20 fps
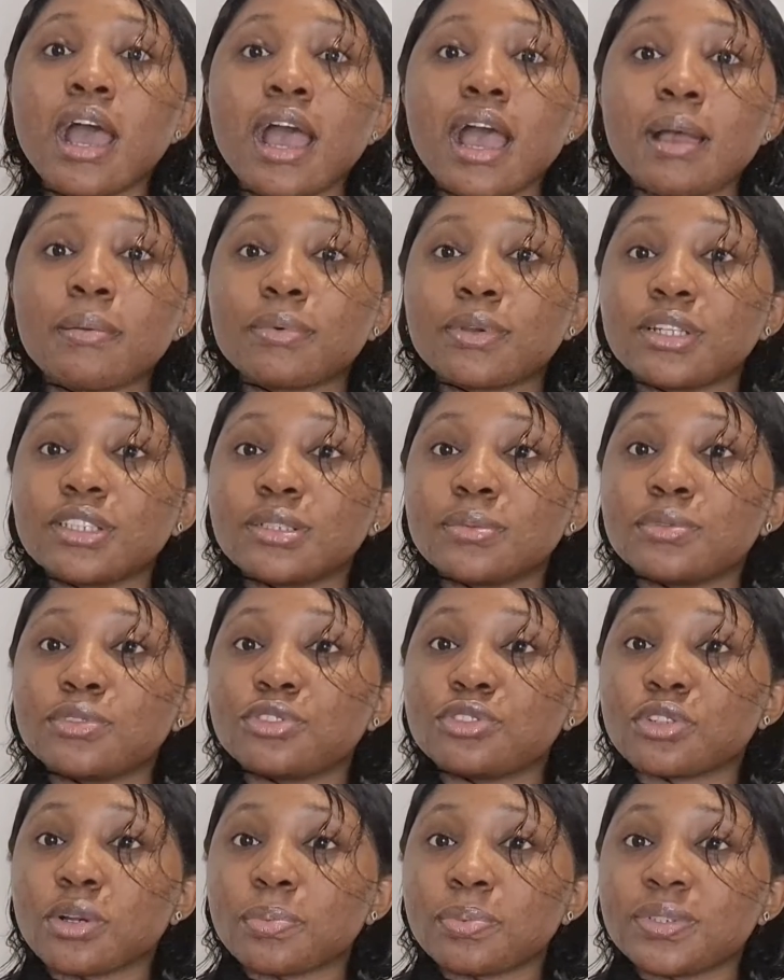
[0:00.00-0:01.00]
I'm going to be
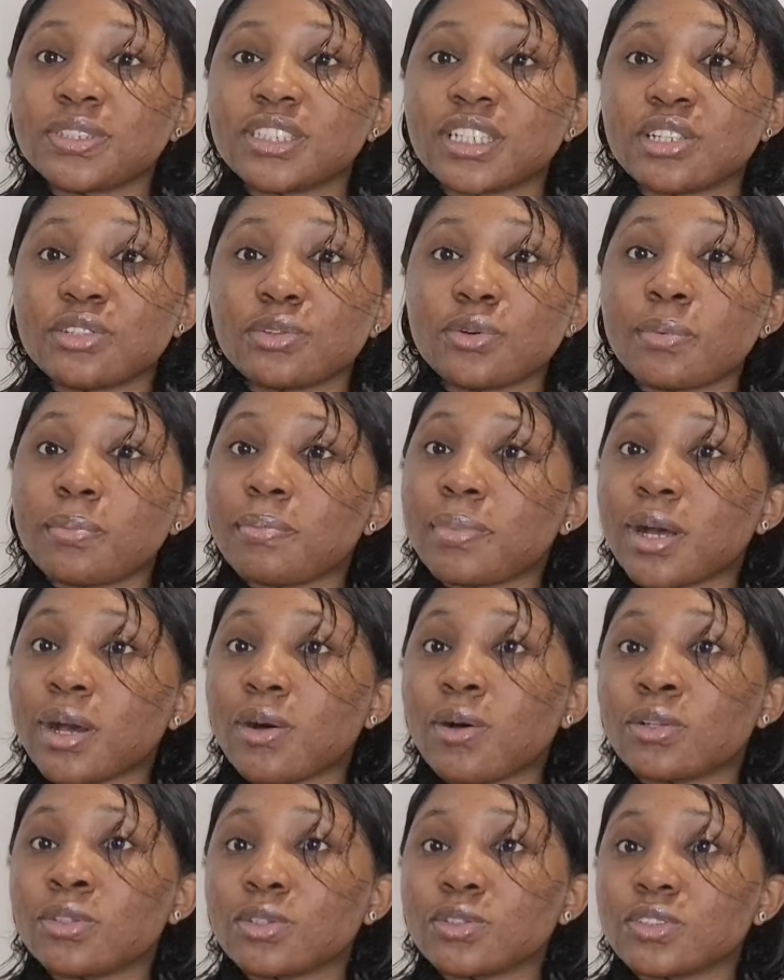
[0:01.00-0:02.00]
dropping their number
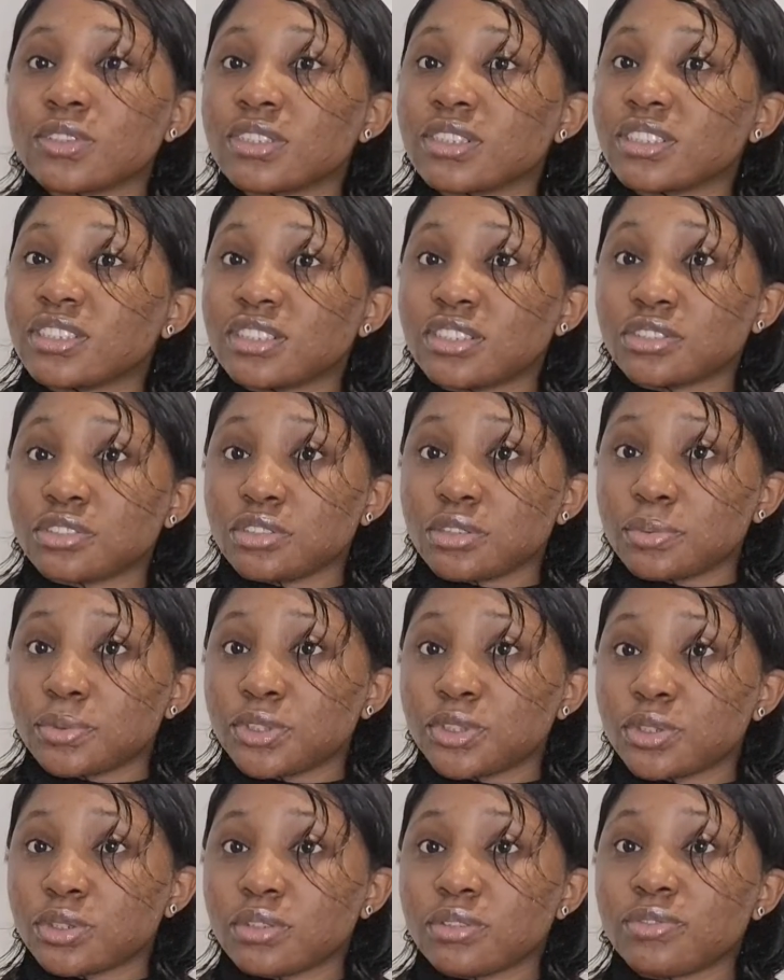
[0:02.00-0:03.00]
on also the
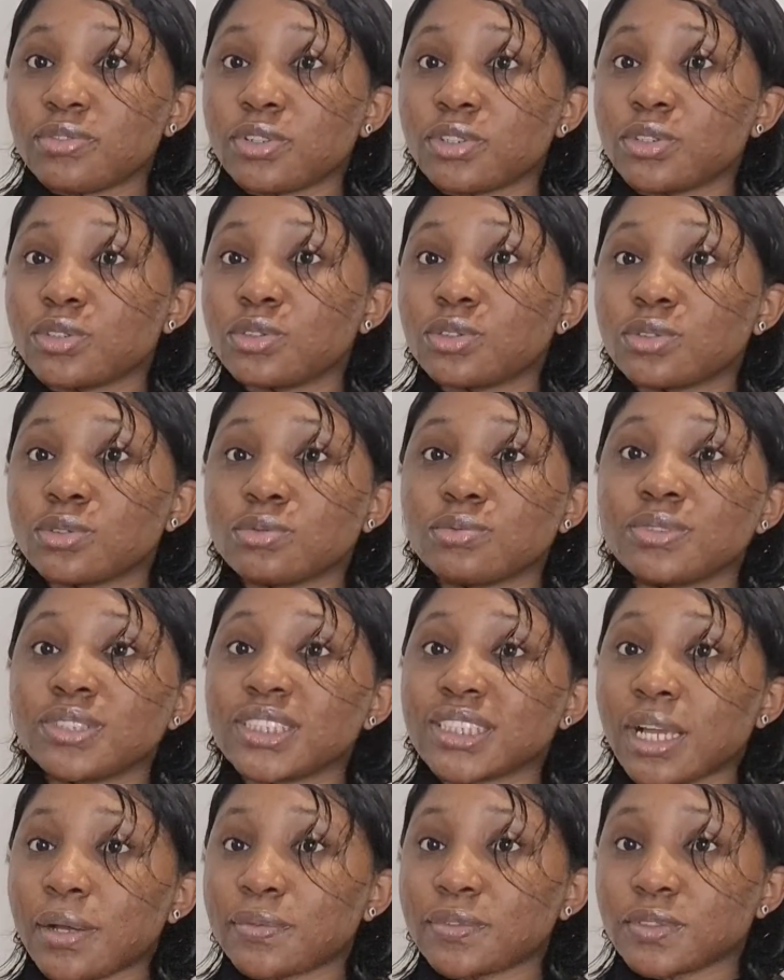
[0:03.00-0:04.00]
description for you to
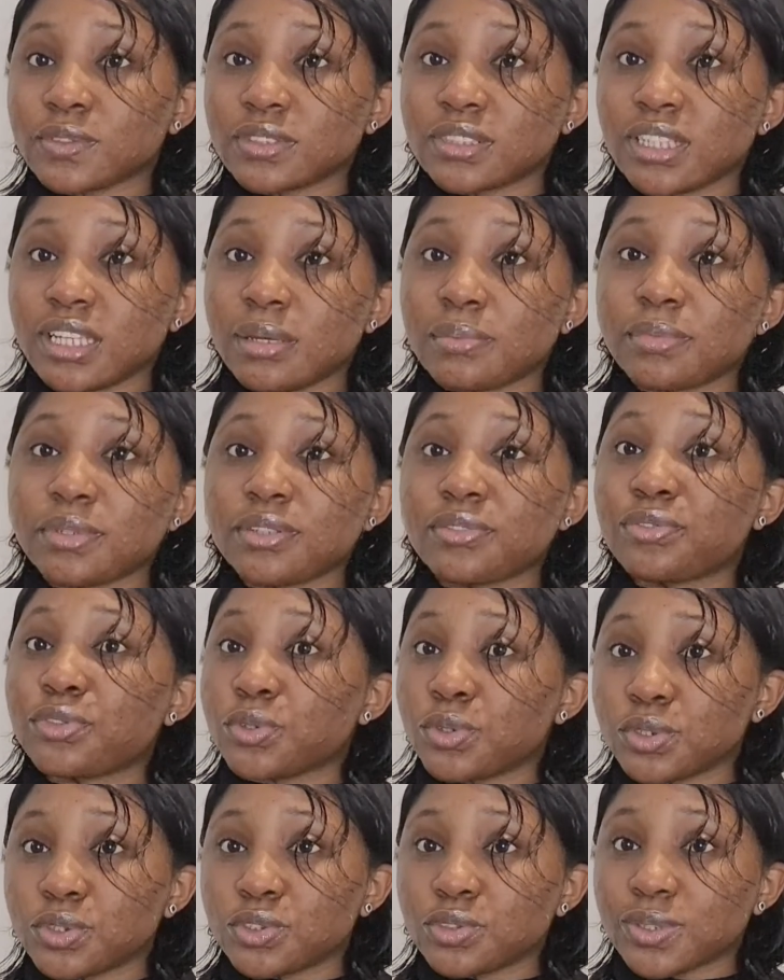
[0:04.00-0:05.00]
reach out to them if
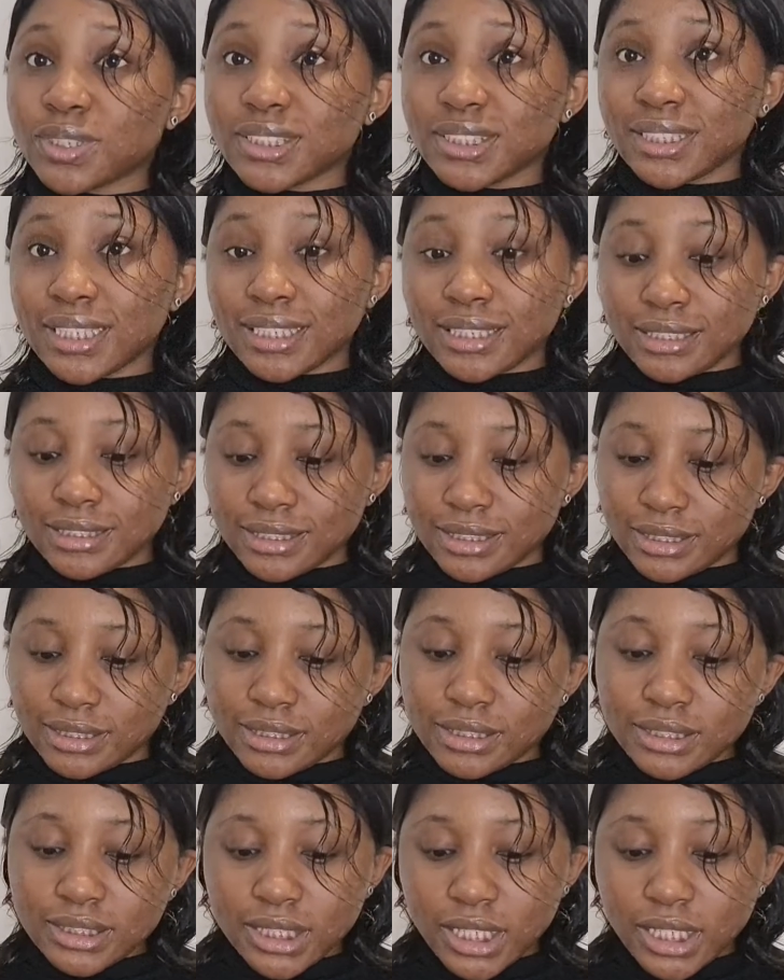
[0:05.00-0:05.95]
you're interested in it.